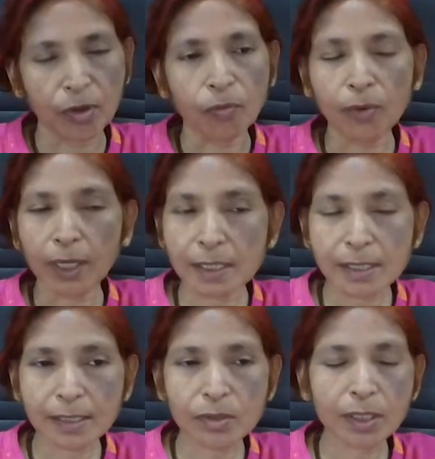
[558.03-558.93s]
What is
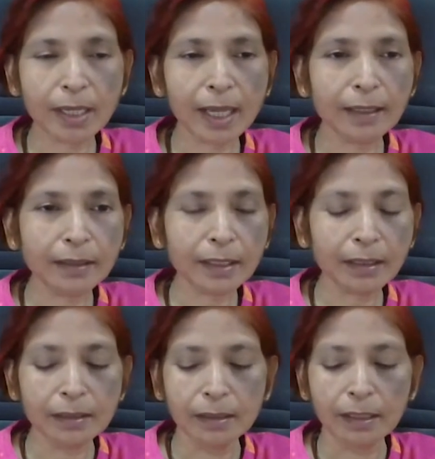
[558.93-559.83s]
externality?
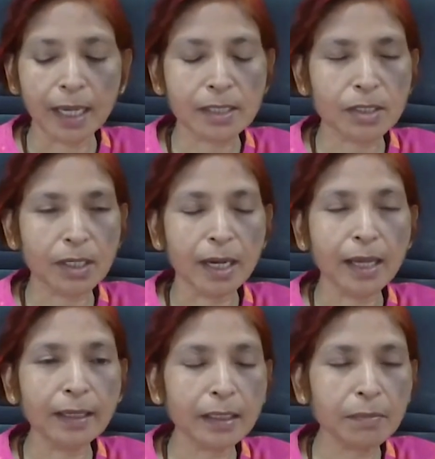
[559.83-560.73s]

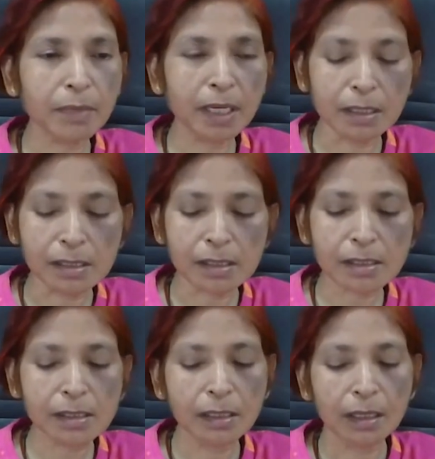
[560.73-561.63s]
Externality
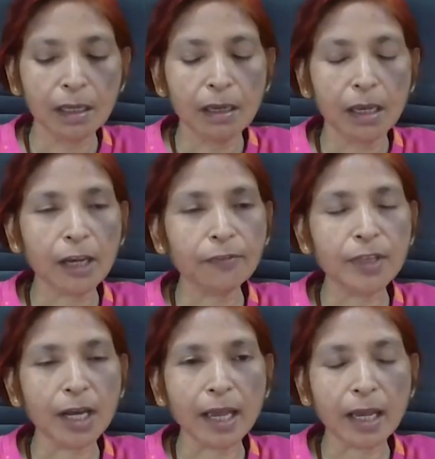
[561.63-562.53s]
means if
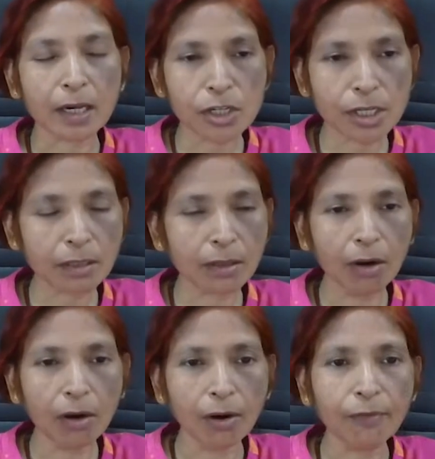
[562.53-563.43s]
the action
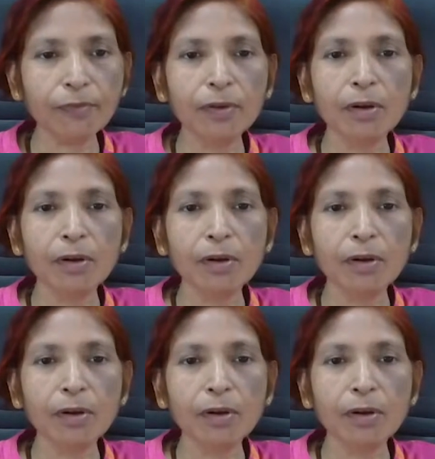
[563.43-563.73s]
of